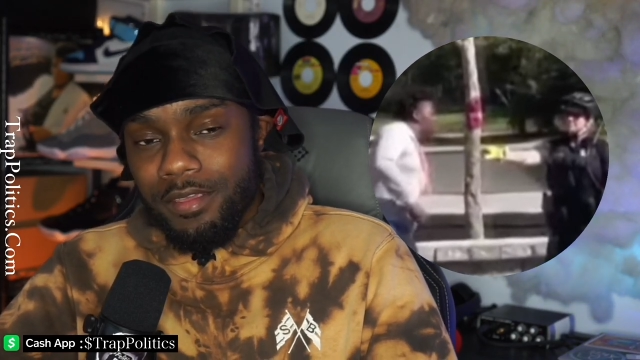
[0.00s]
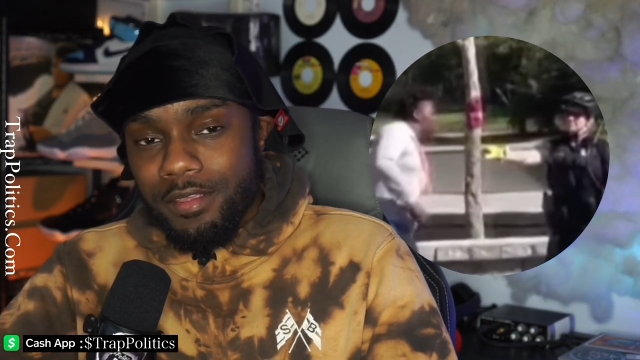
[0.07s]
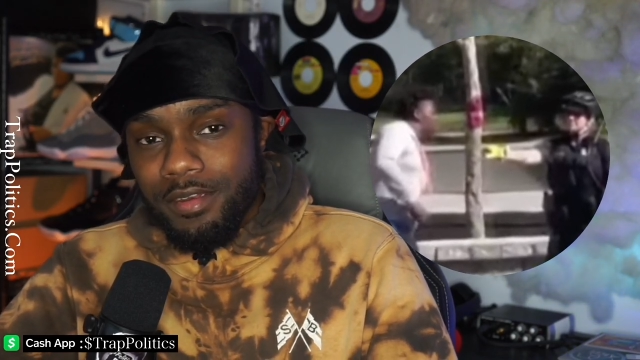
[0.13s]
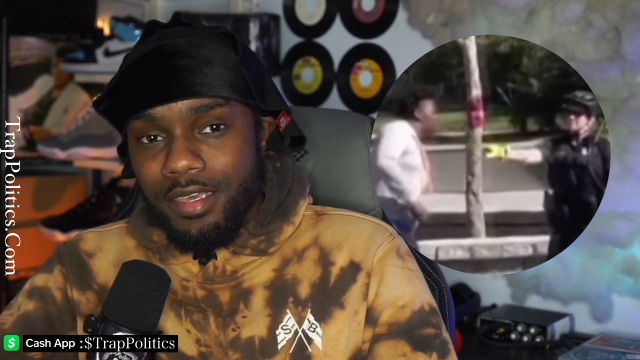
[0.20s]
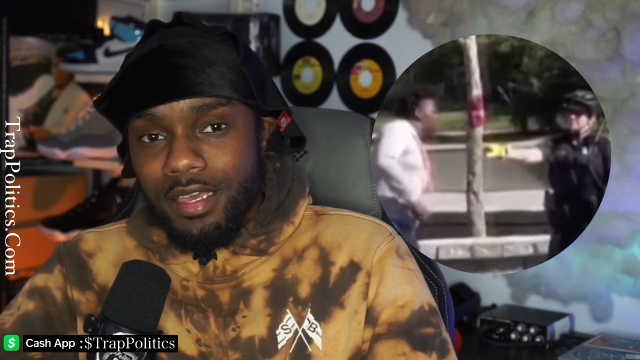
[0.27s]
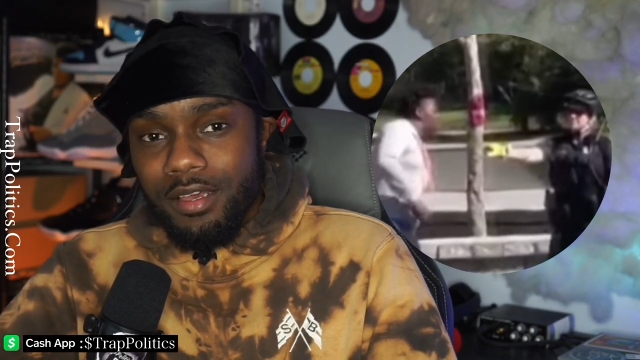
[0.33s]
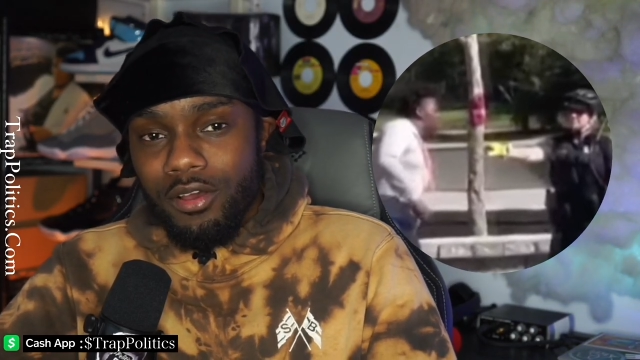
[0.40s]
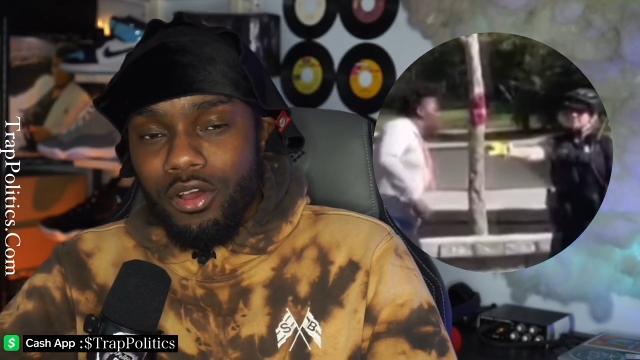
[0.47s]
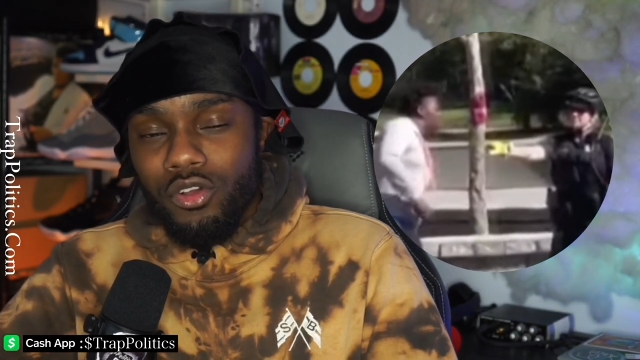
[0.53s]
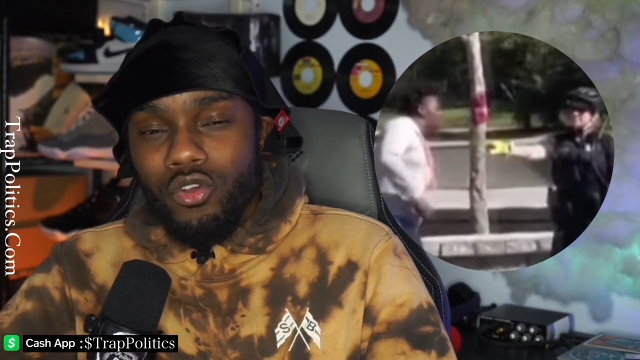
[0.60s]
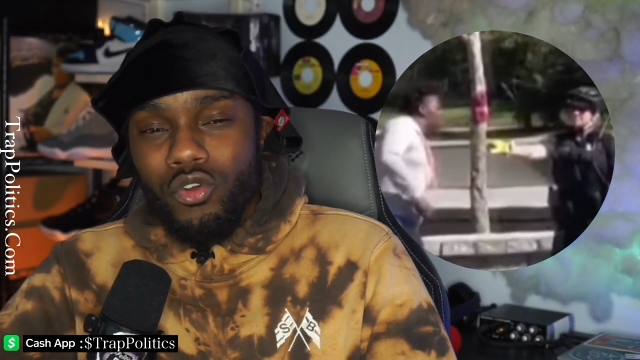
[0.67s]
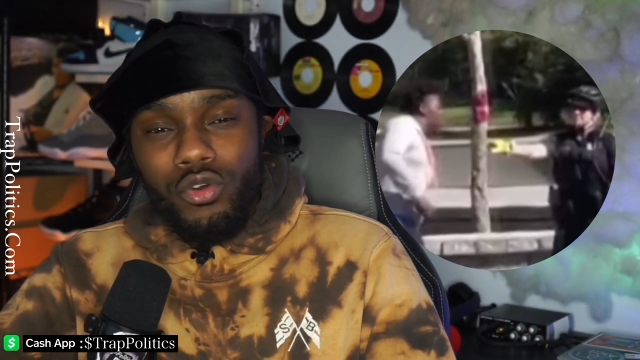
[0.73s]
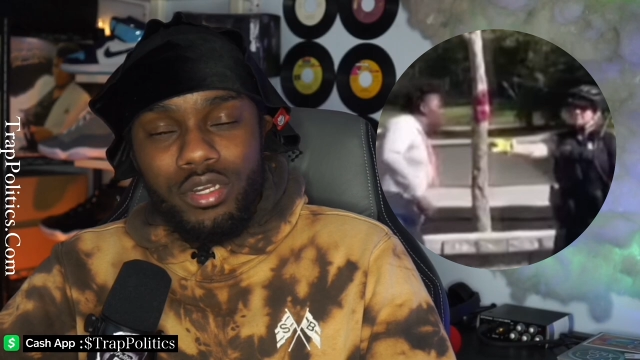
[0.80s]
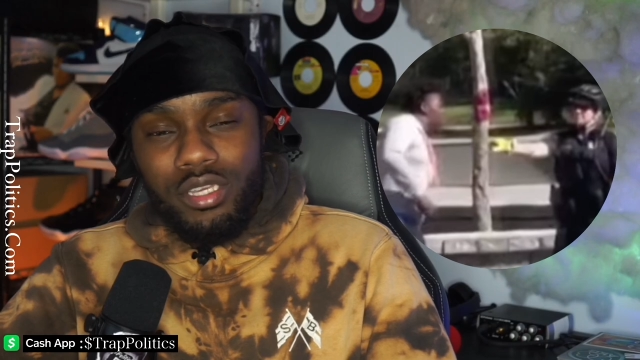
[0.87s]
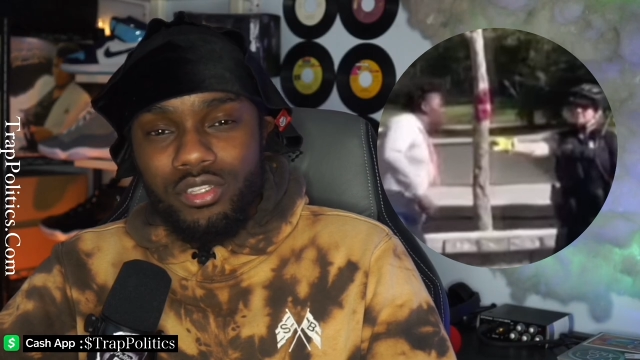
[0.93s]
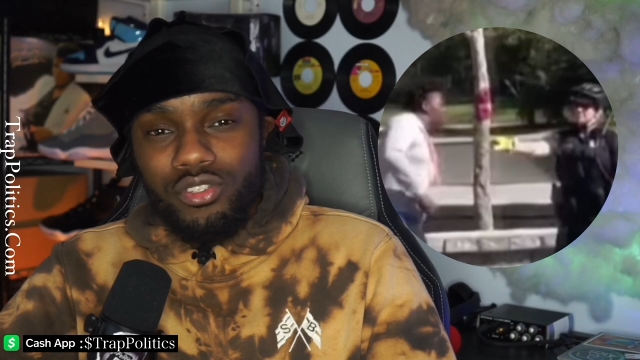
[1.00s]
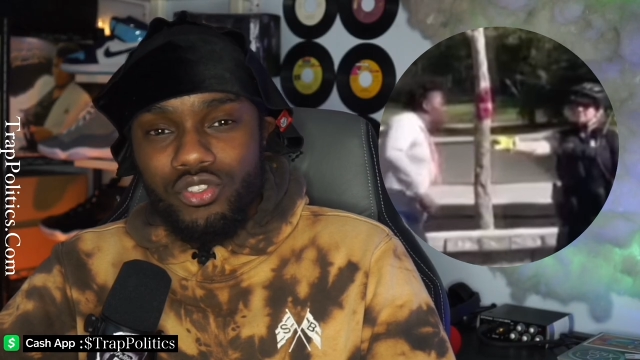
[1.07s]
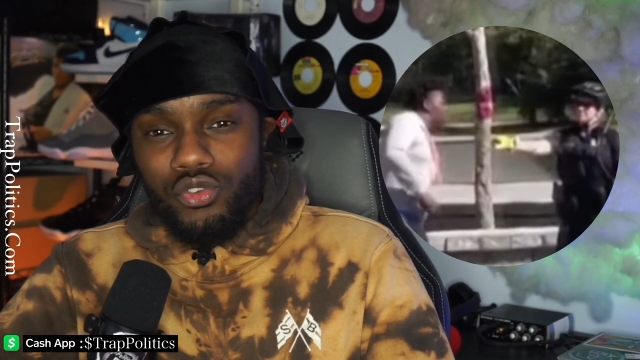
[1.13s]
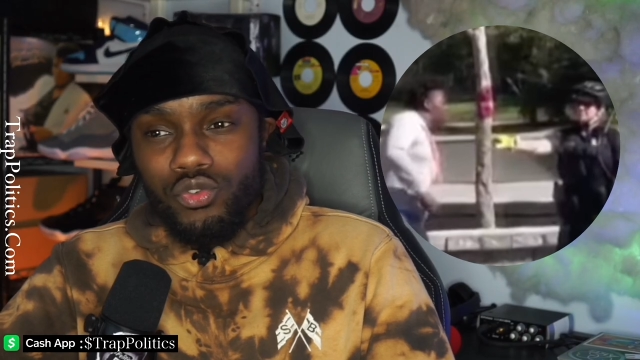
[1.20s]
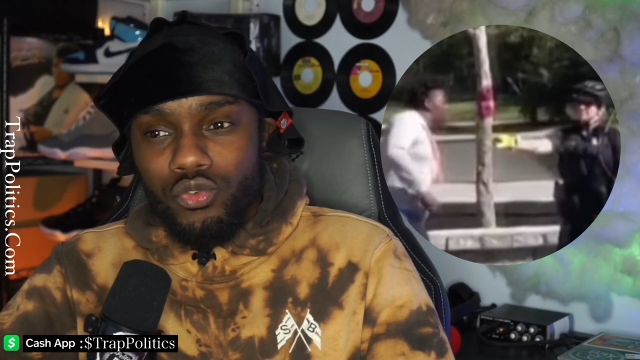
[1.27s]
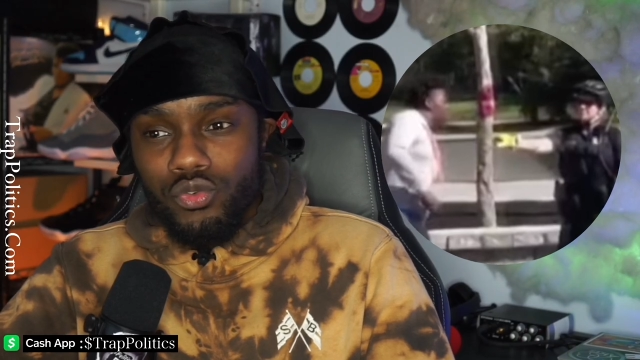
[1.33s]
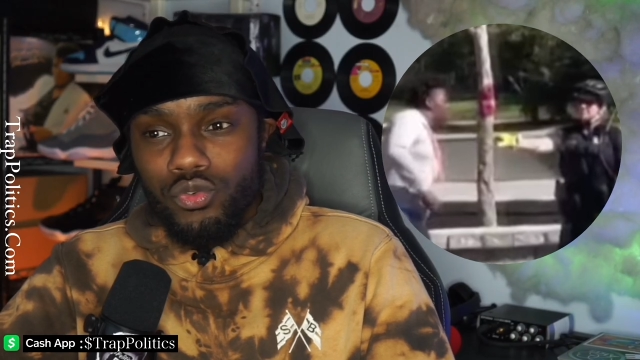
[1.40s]
Now, according
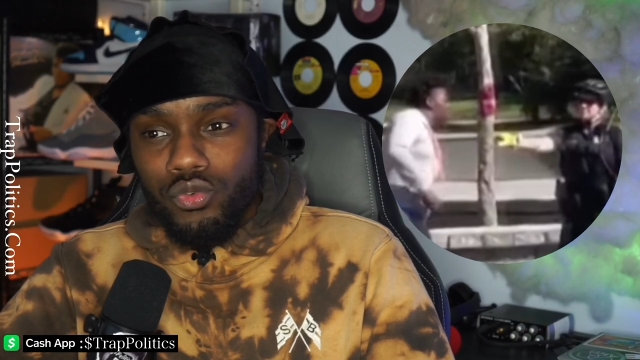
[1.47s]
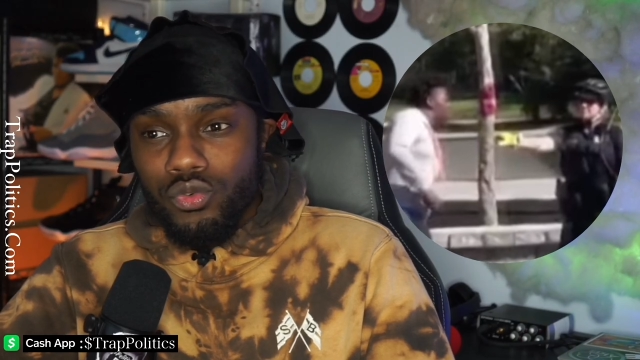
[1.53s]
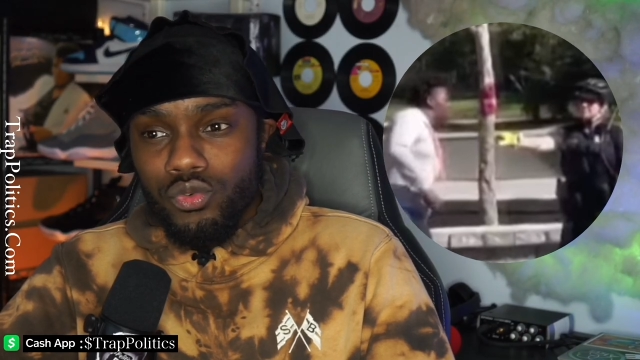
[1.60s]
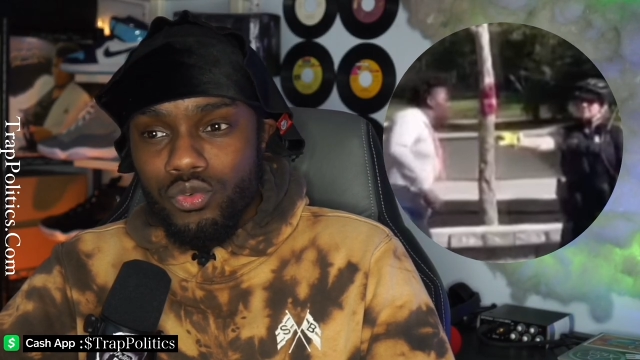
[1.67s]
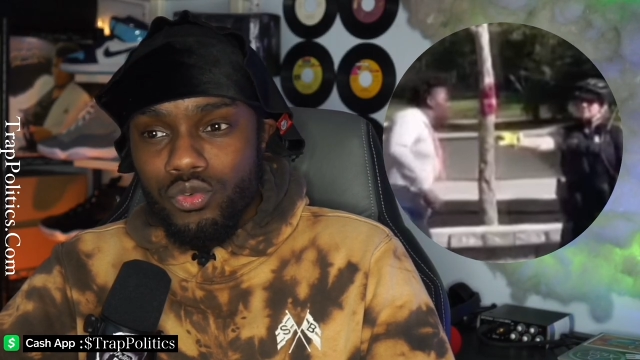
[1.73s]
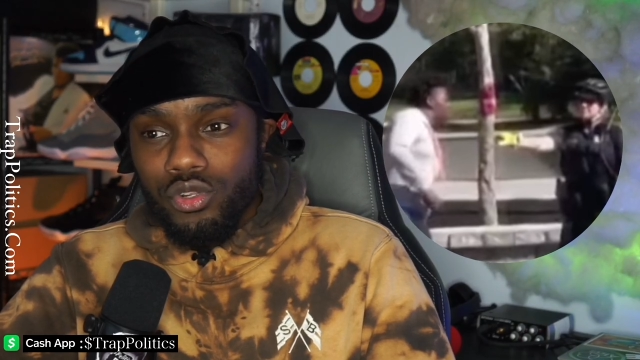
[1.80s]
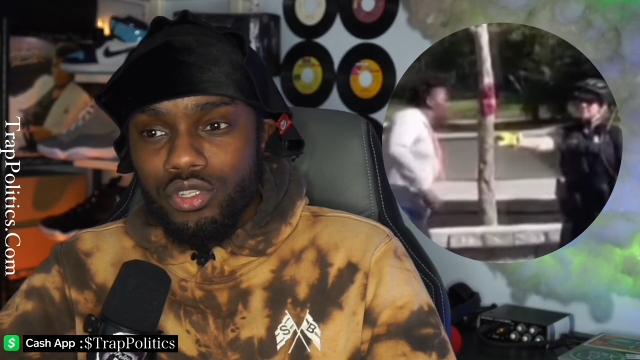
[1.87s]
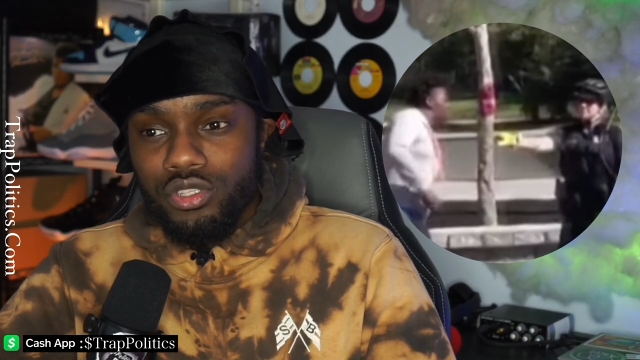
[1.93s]
to